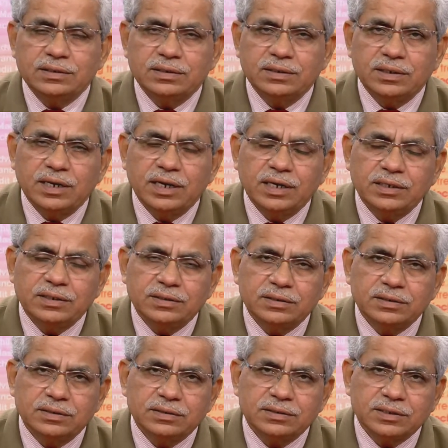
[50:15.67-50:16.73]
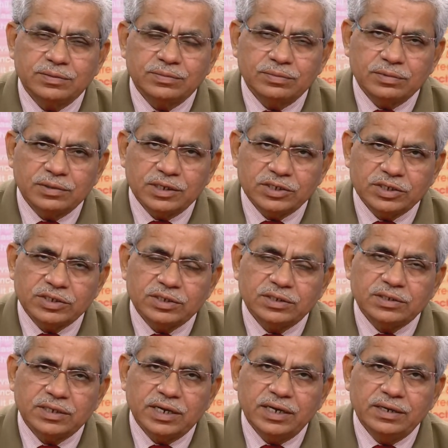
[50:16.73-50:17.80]
at some construction
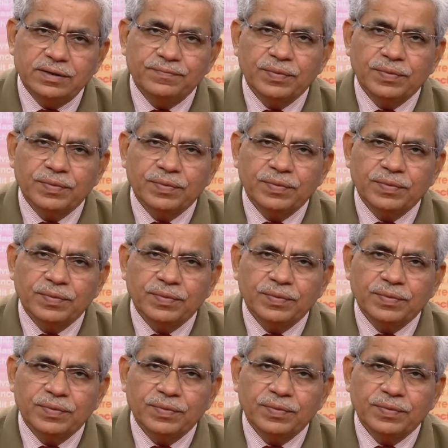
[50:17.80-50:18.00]
site